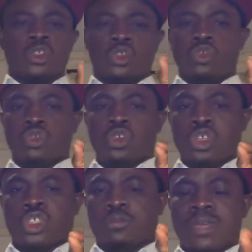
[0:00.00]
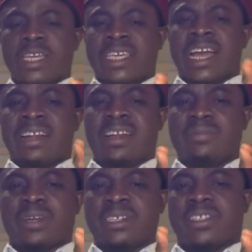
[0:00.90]
Do not make
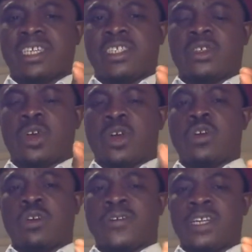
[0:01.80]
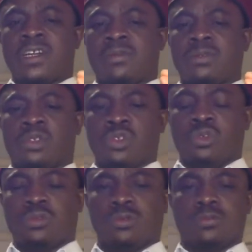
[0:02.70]
Anambra State ungovernable to you.